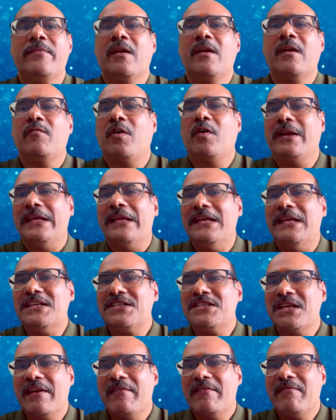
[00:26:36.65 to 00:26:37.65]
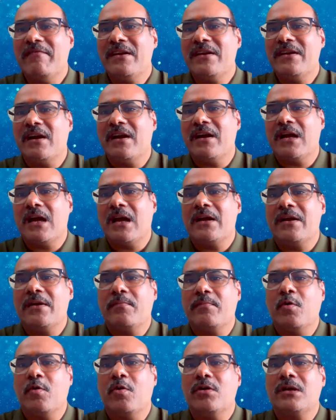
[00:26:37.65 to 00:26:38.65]
For each and every radar
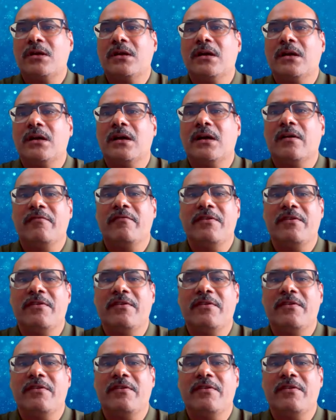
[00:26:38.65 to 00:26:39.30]
report, we